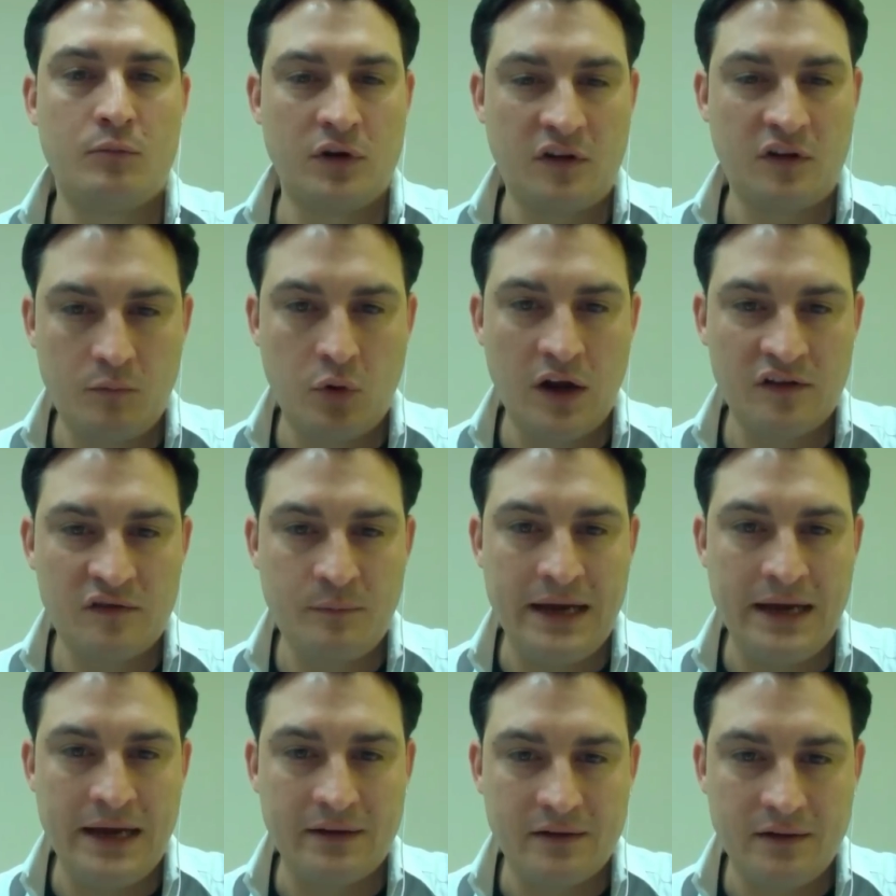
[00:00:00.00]
a
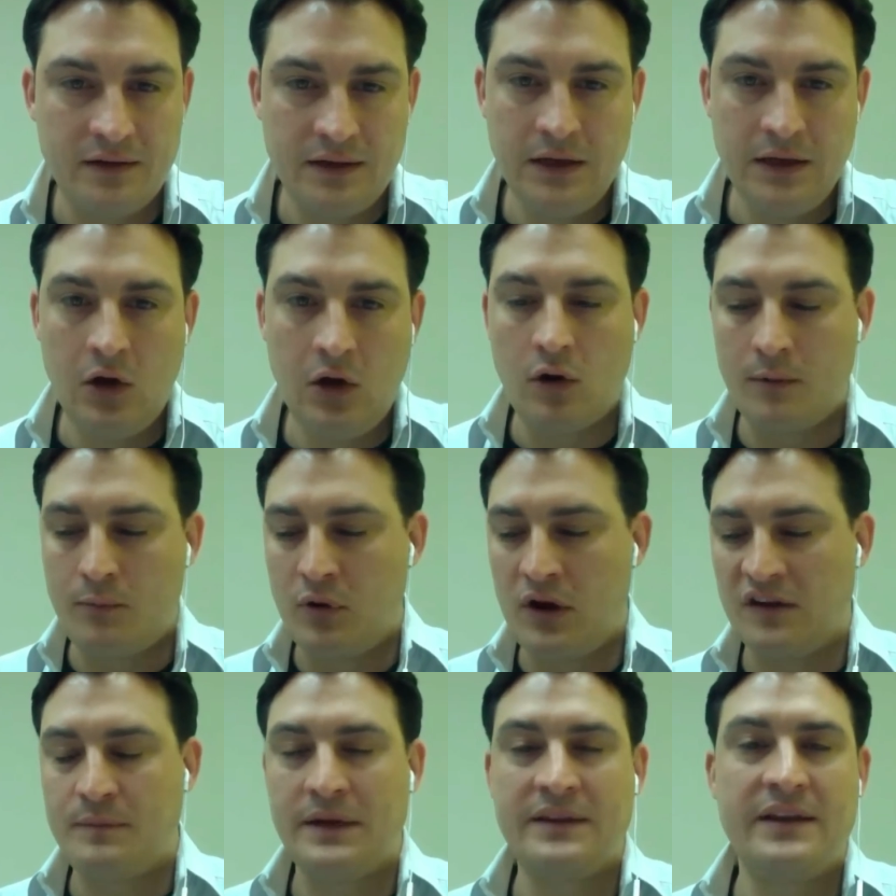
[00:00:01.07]
prospect, or a
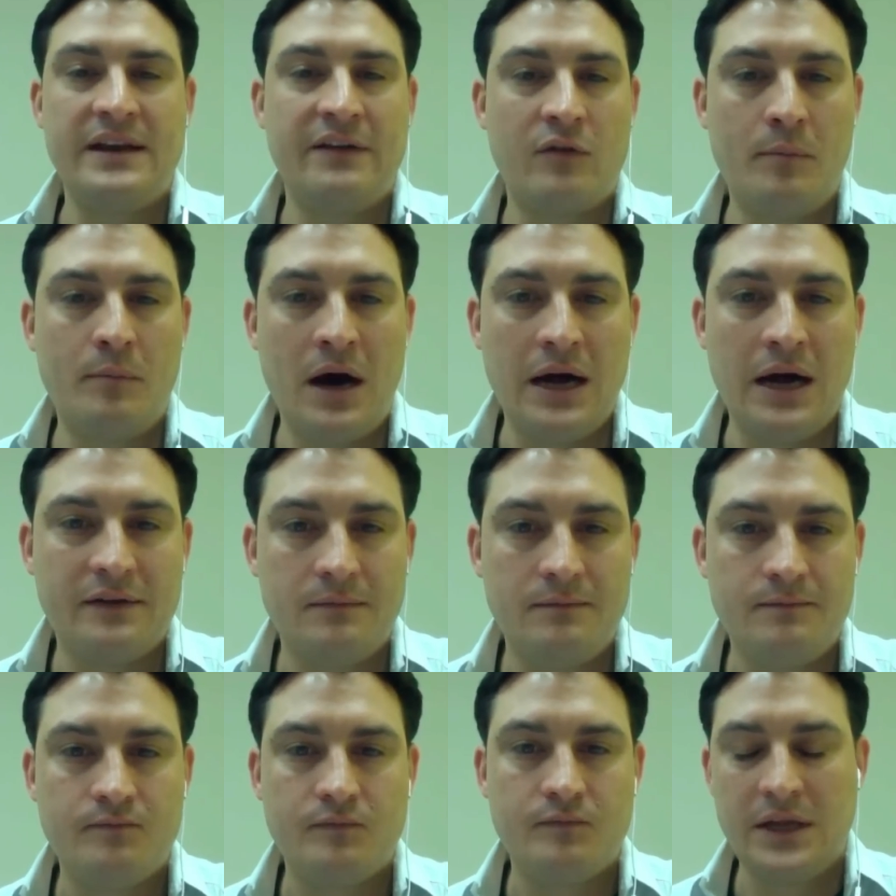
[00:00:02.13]
prospect that never bought.
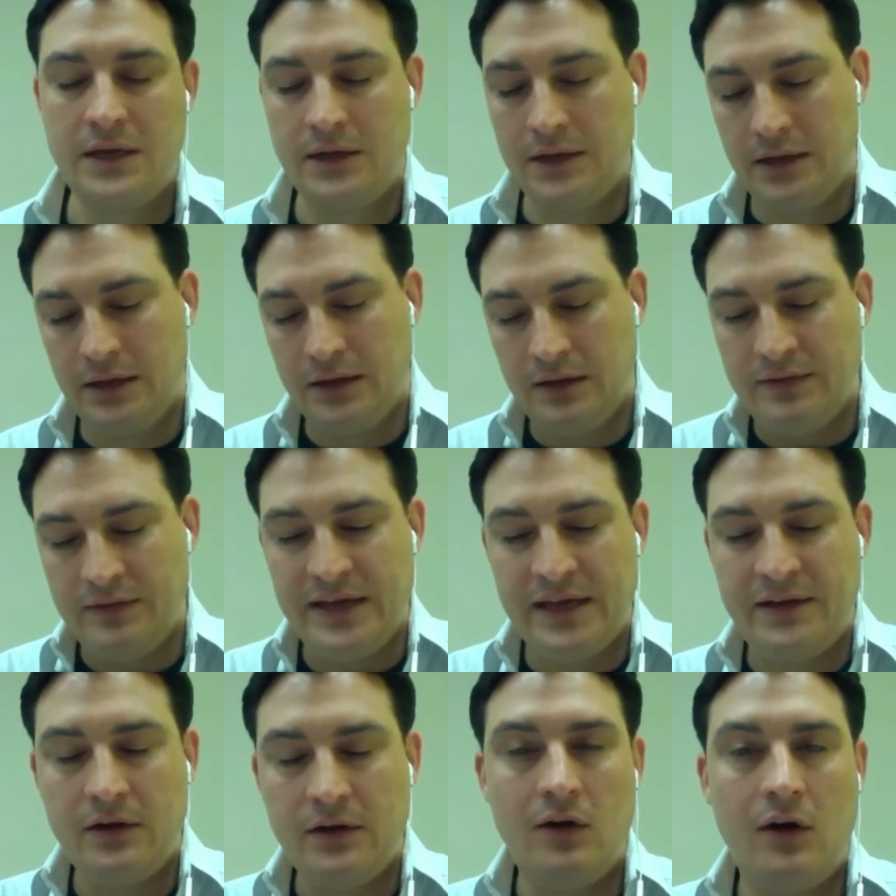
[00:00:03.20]
And
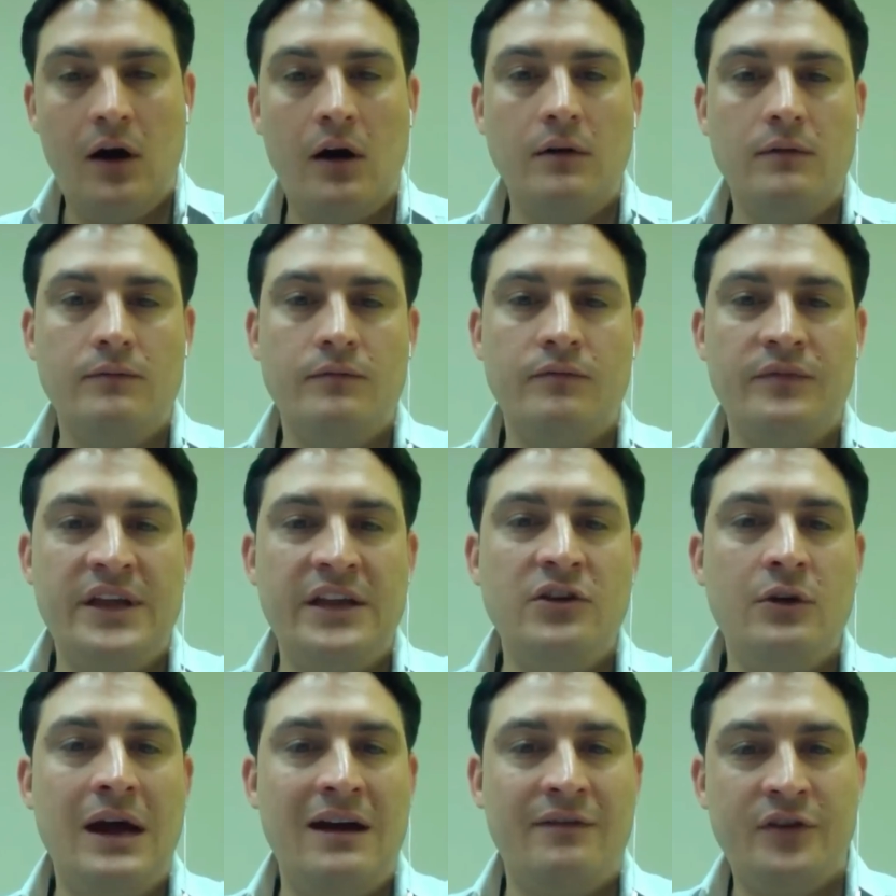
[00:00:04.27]
then
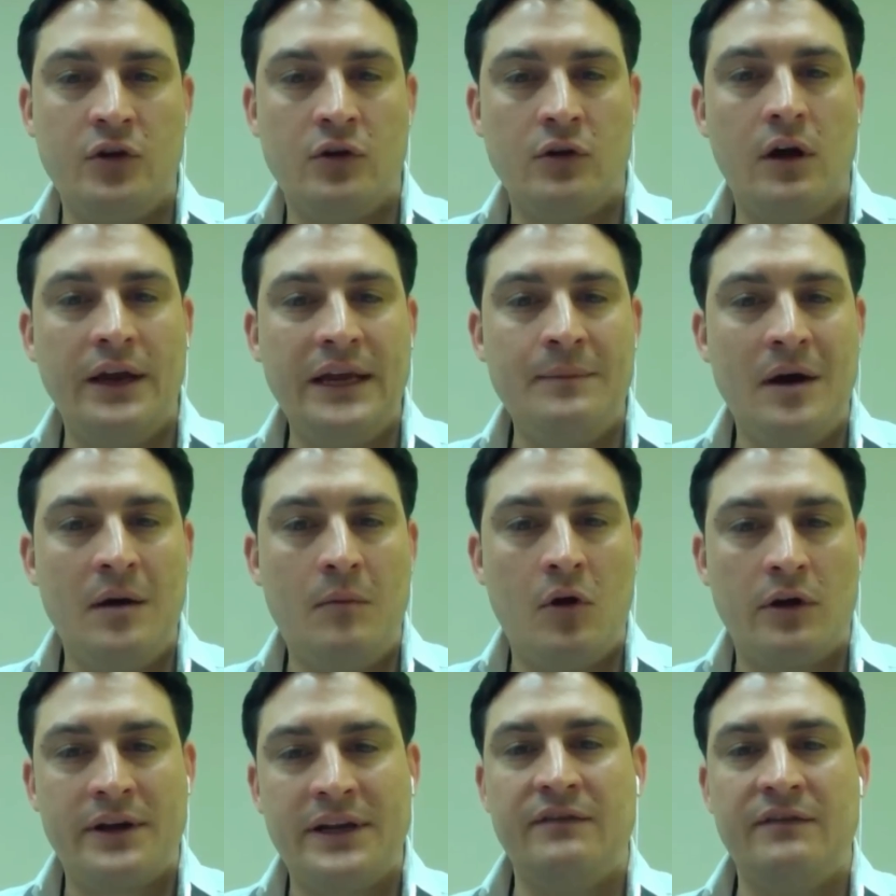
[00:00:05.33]
you have your email
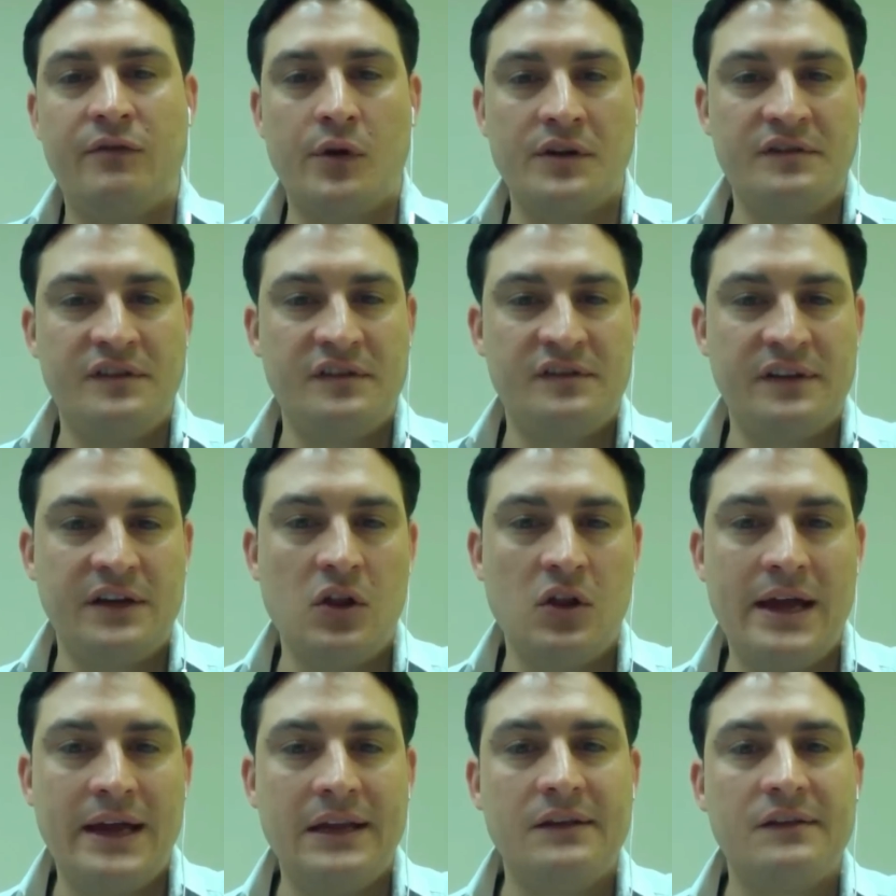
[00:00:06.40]
marketing for existing
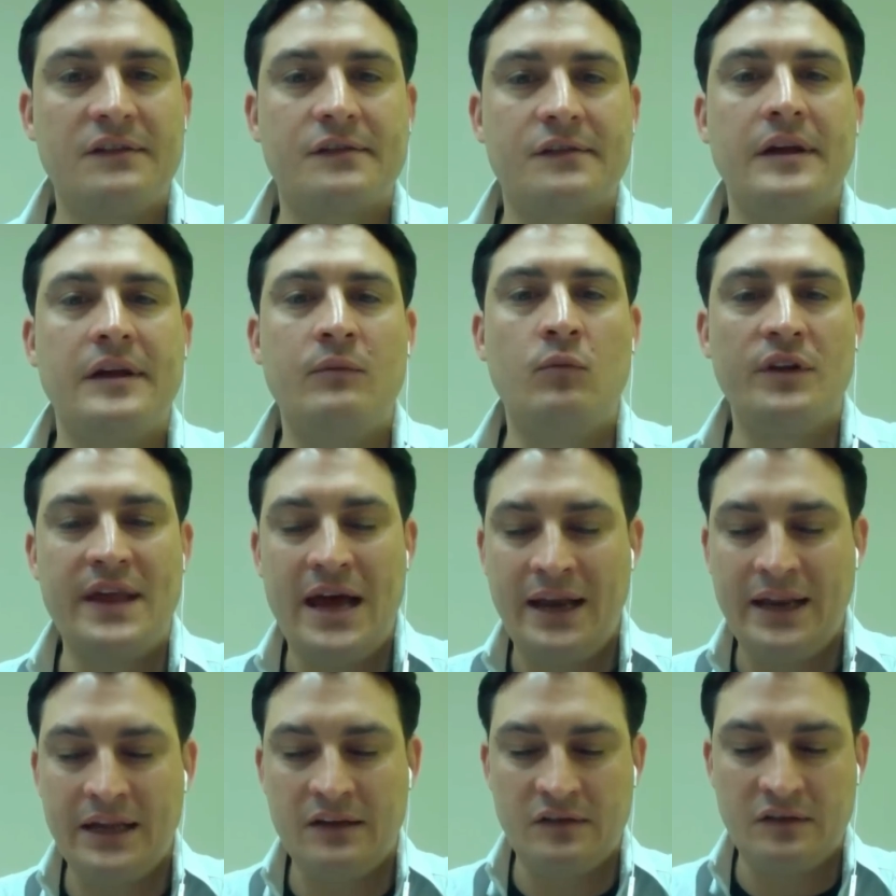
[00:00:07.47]
clients. And what
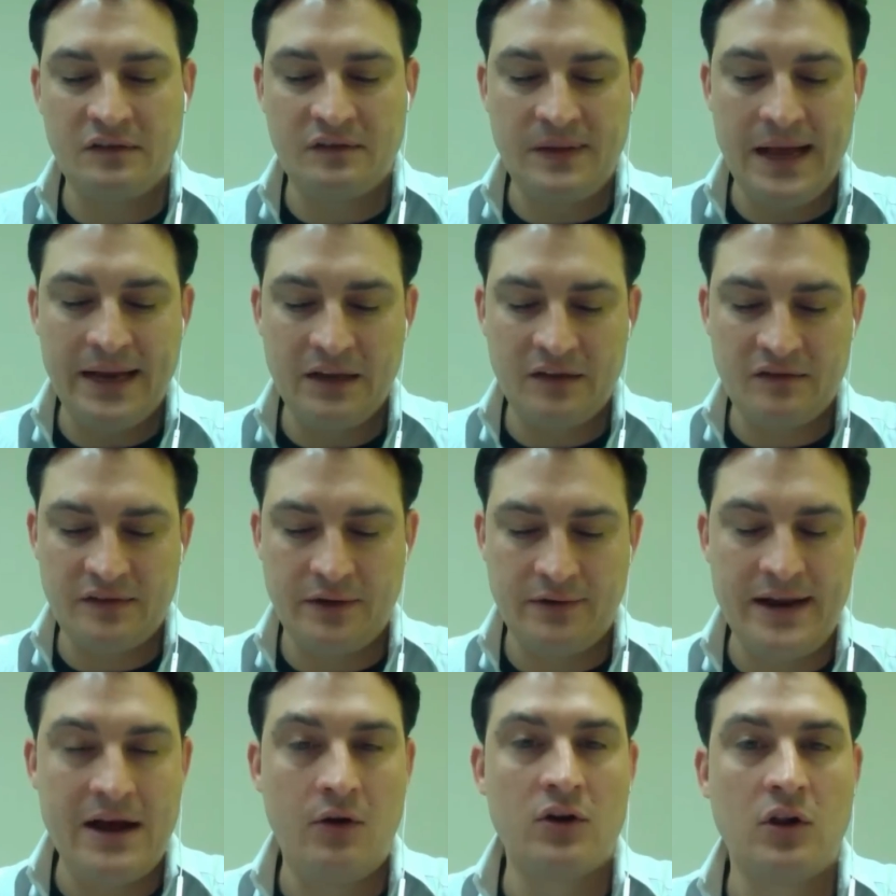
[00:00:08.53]
that is they're
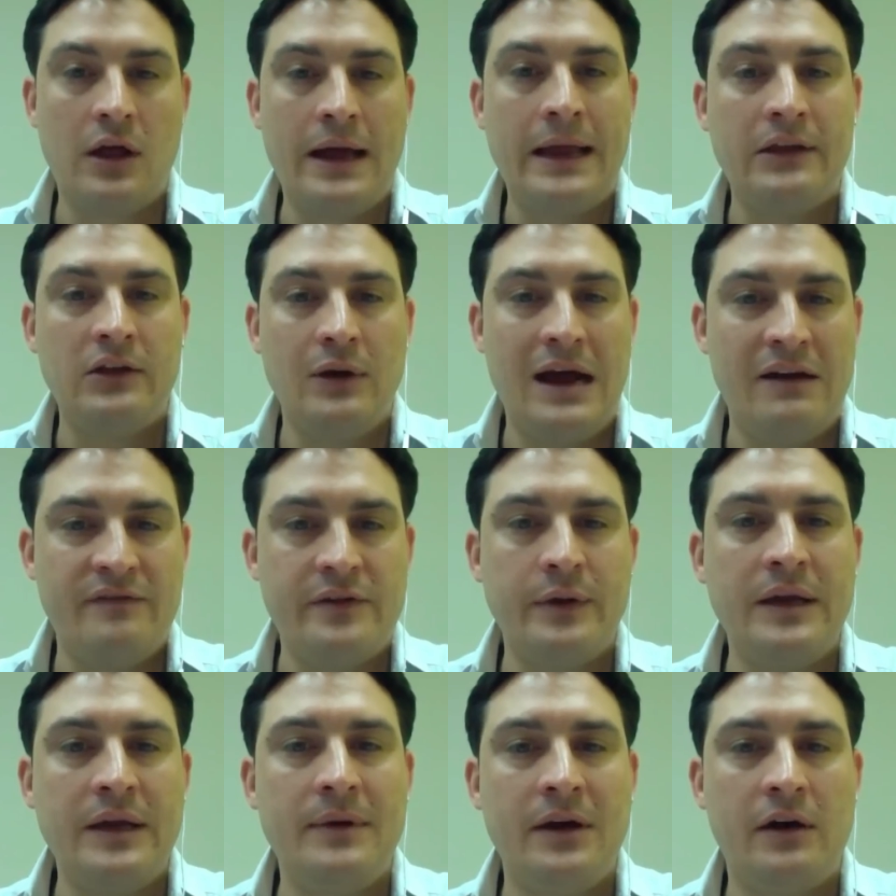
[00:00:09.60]
now a client, you have their
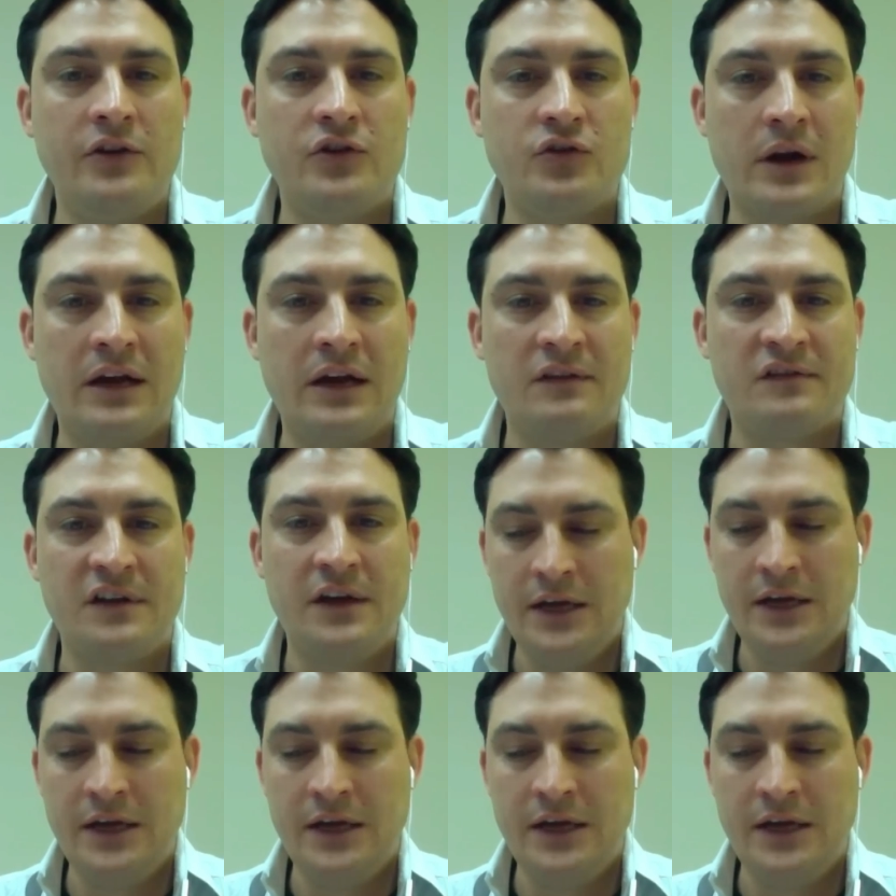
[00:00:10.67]
email address,